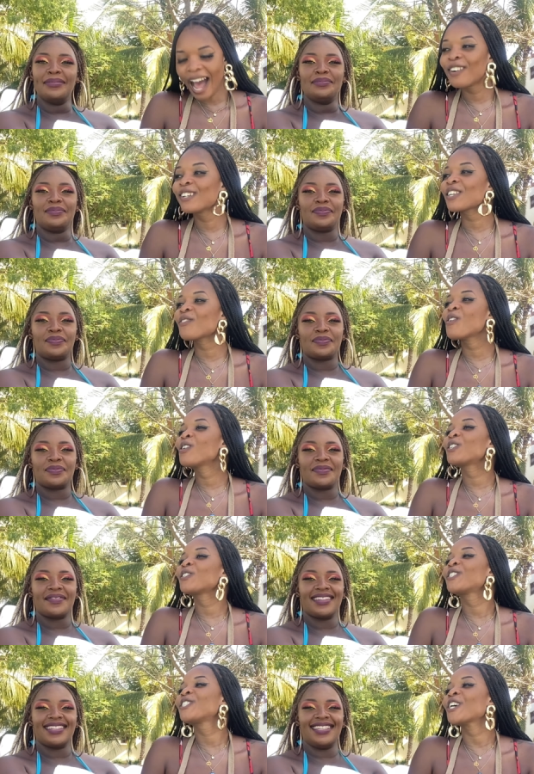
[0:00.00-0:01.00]
Speaker 1: I was about
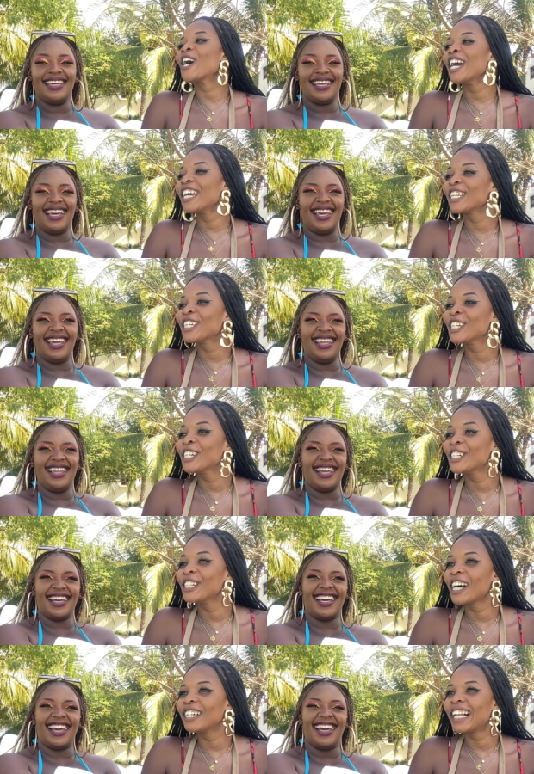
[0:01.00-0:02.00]
to join you.
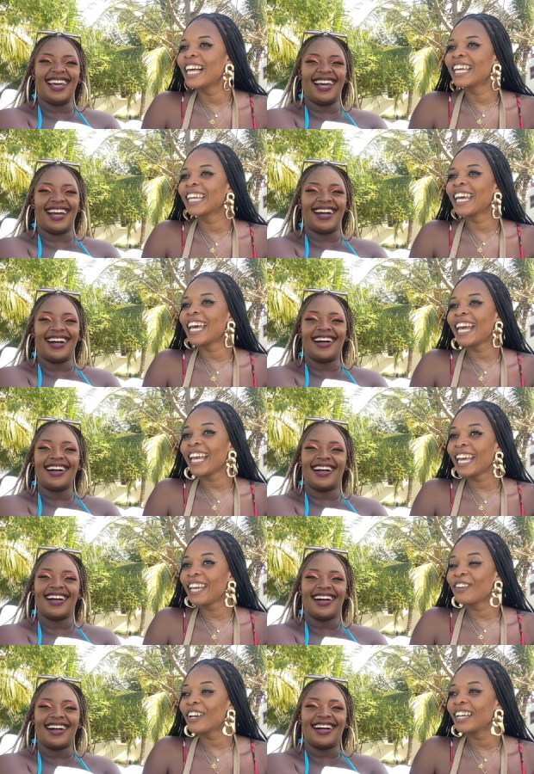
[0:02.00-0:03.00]
Like,
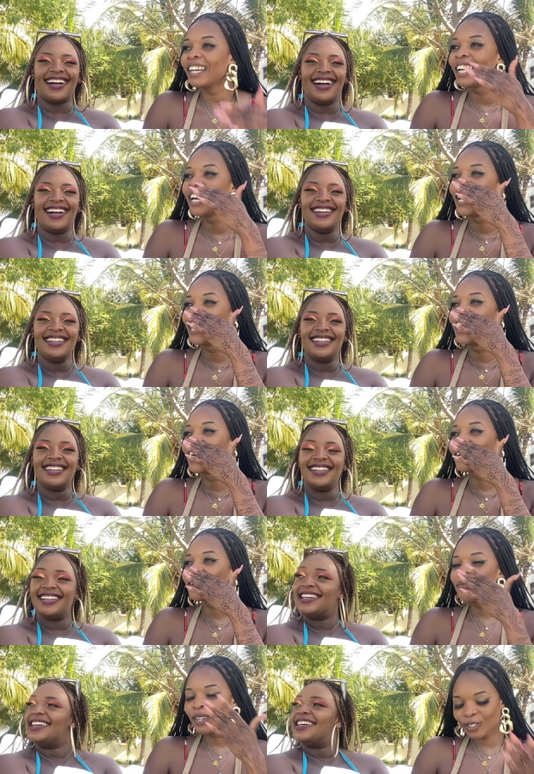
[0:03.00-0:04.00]
hey.
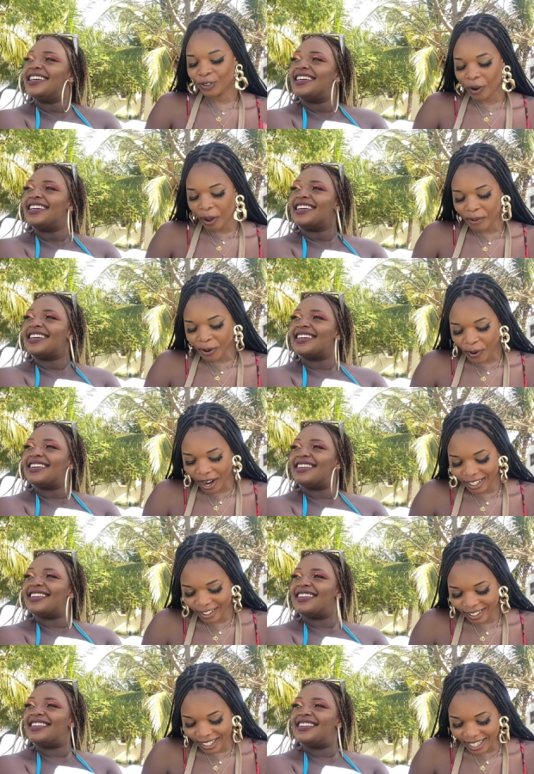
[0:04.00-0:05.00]
Kumbe tuko hapa kwa
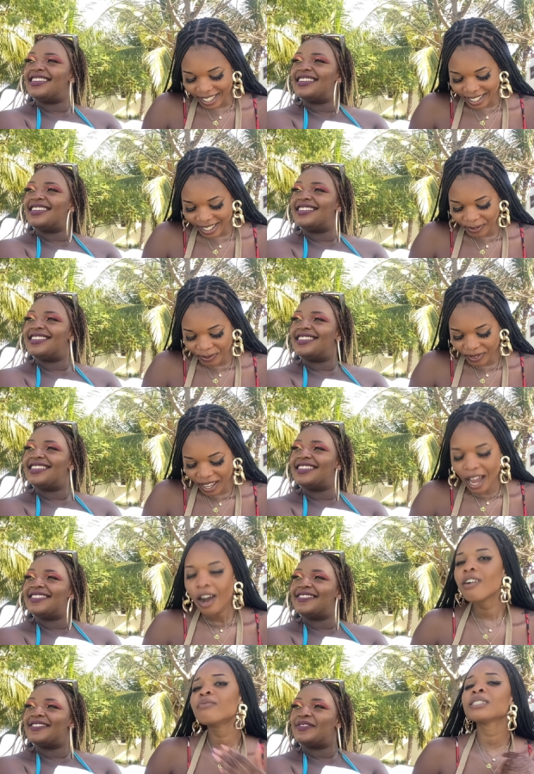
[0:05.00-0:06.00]
nudes.
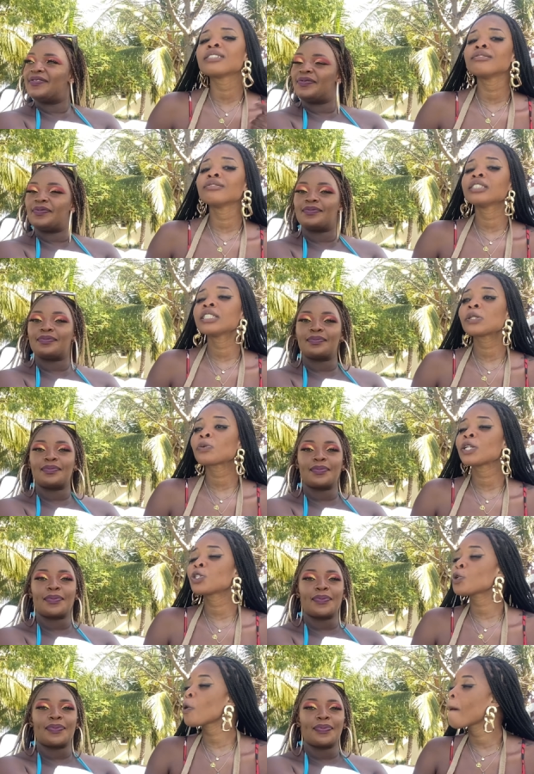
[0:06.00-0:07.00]
Oh my goodness,
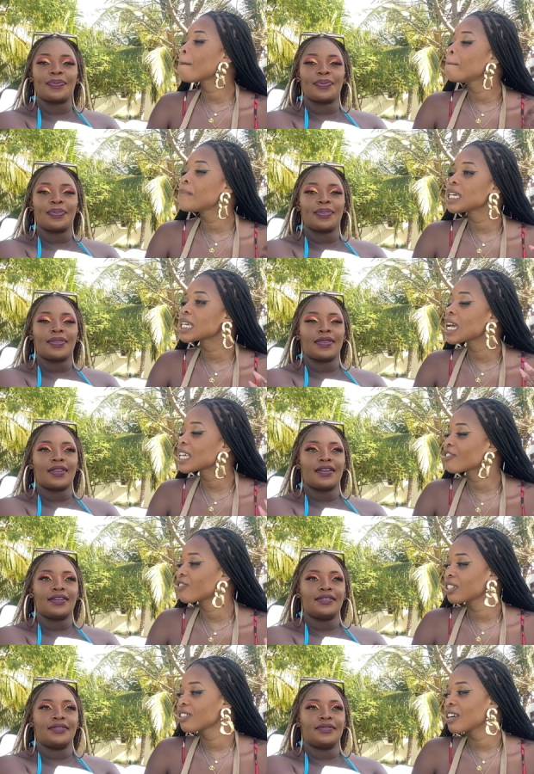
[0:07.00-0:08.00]
what's your
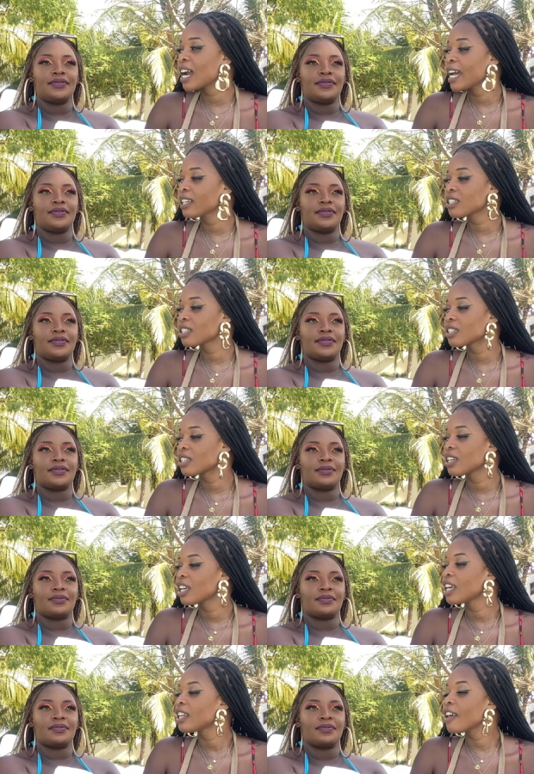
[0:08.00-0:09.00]
biggest regret?
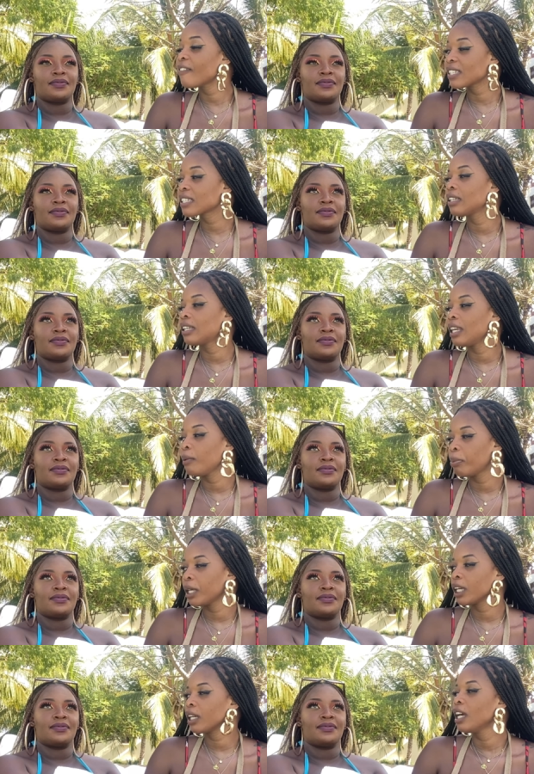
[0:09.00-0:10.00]
Never skinny
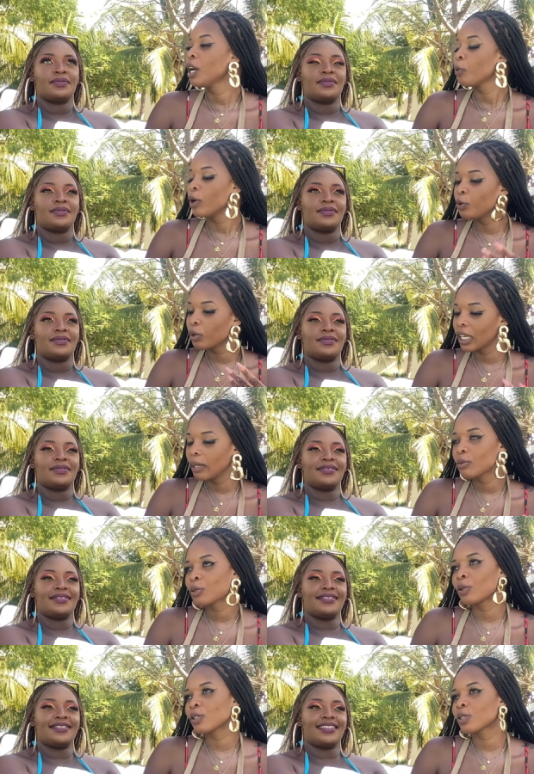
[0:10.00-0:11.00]
dipping when you came
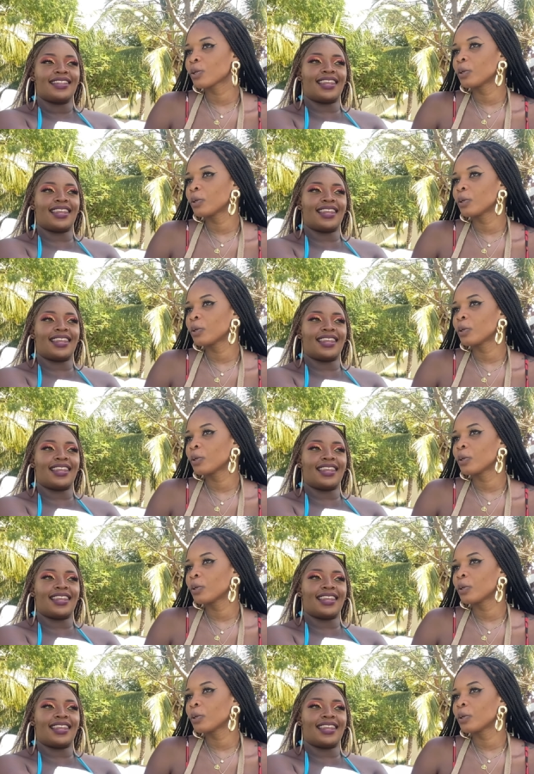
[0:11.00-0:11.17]
to Costa